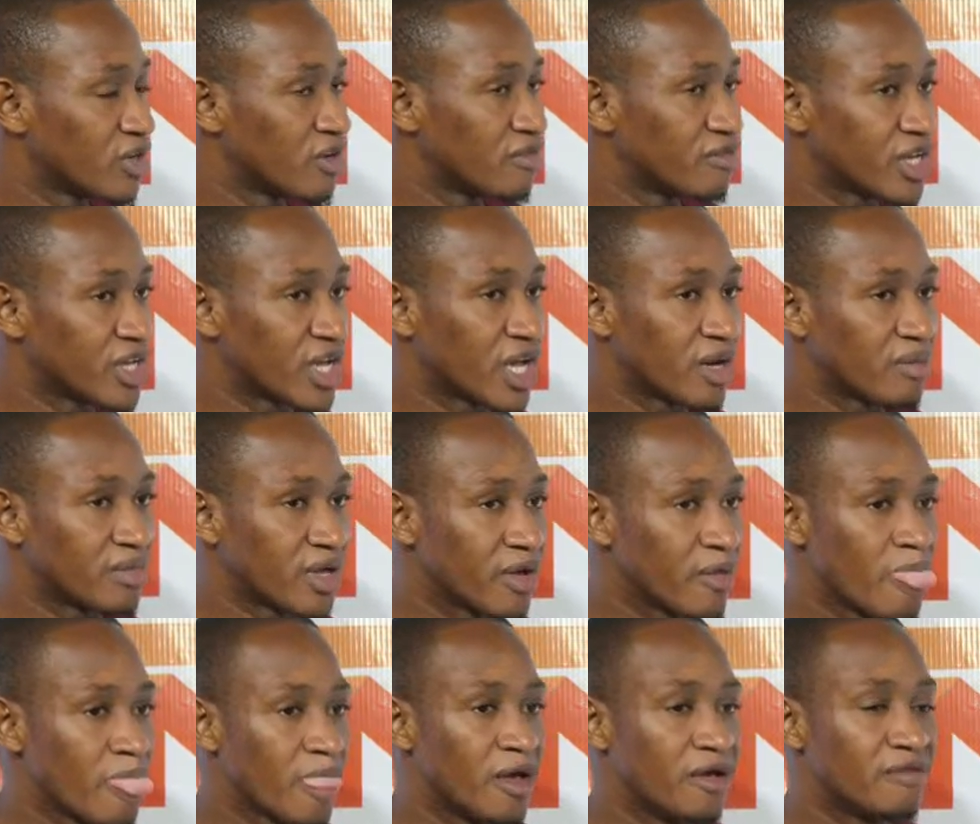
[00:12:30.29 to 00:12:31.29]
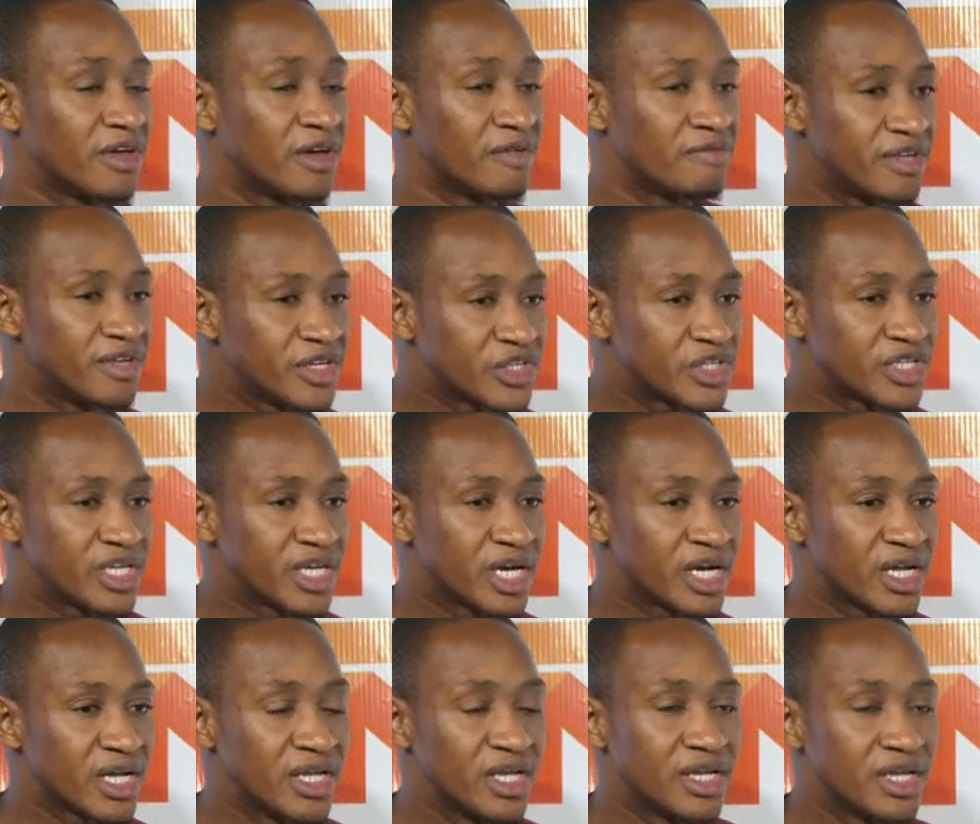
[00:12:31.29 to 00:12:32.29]
of the Gambia that this
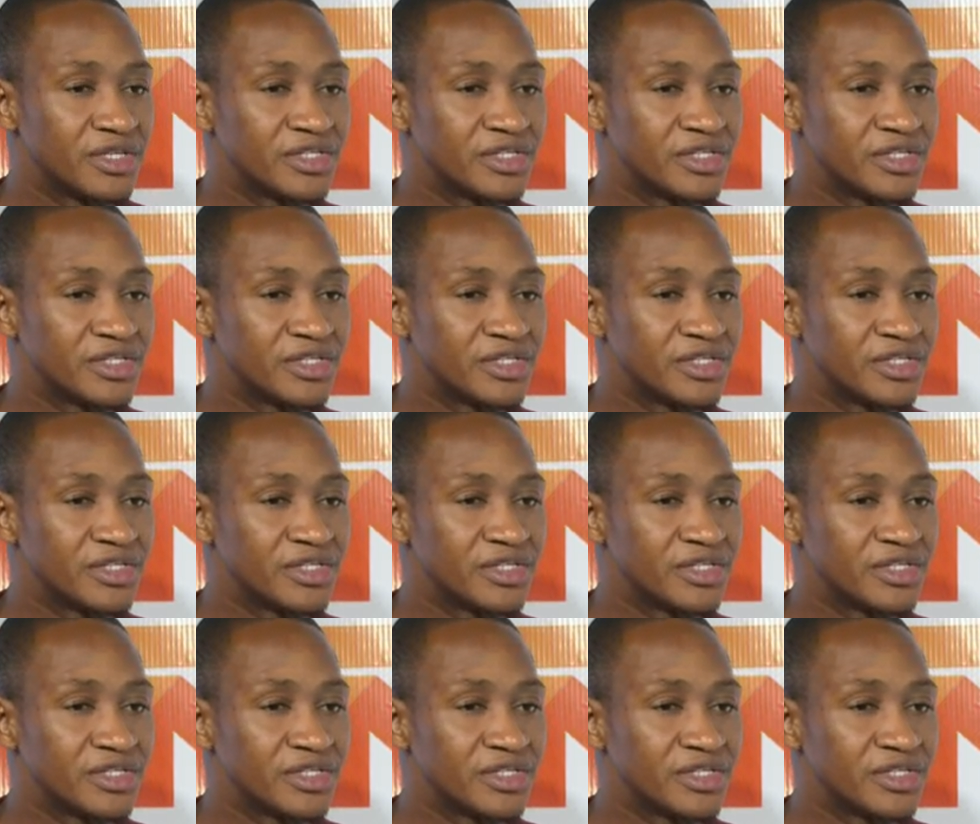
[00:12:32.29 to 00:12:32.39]
year,